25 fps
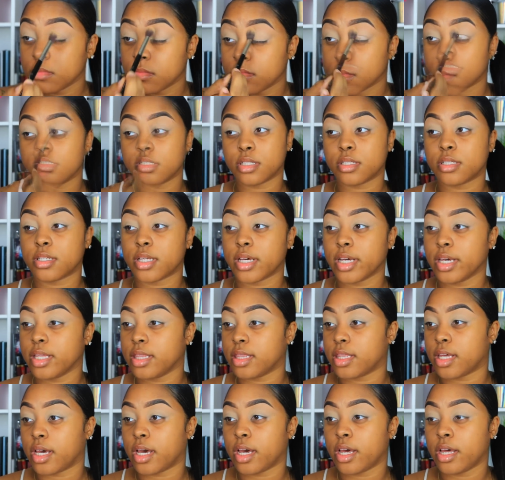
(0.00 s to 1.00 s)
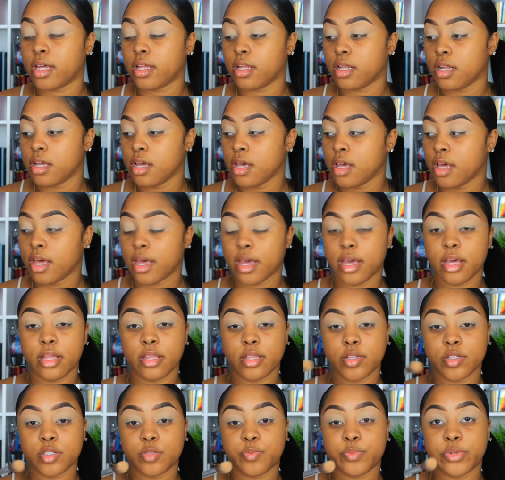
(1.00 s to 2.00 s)
Just like that. And
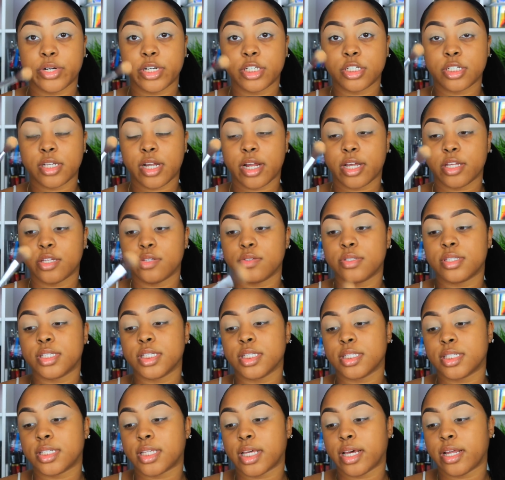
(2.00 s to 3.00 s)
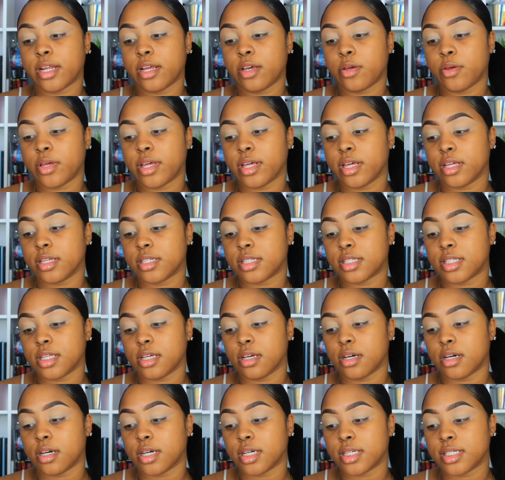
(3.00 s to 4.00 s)
this brush that I use to set it is
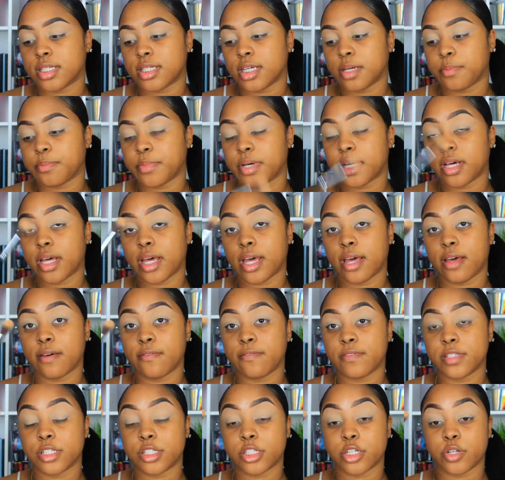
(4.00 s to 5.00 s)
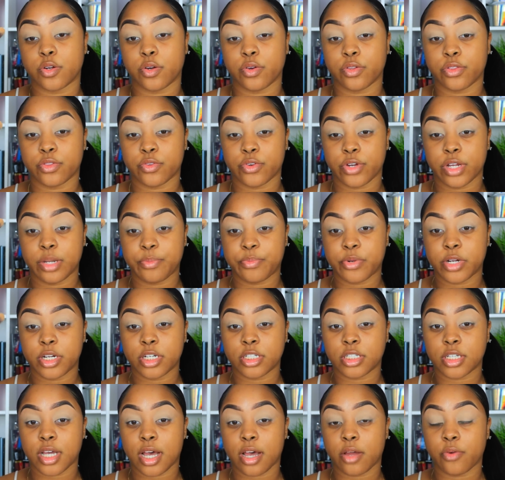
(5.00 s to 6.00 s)
the Sigma F03
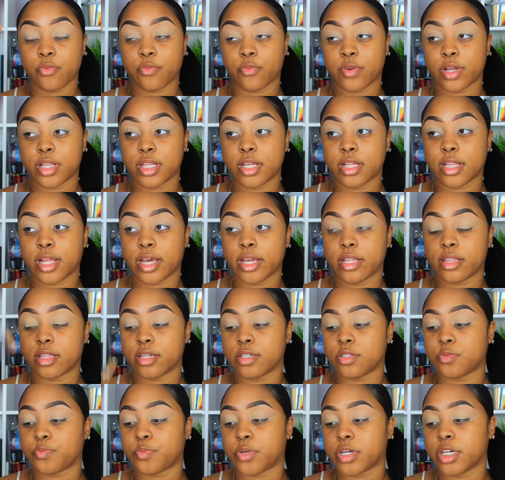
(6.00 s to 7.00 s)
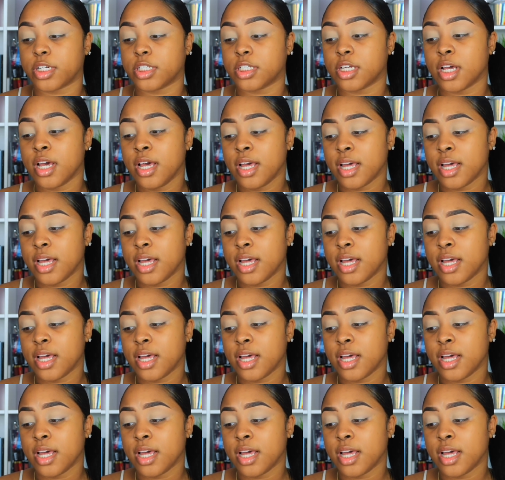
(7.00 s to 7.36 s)
brush. I really like this brush.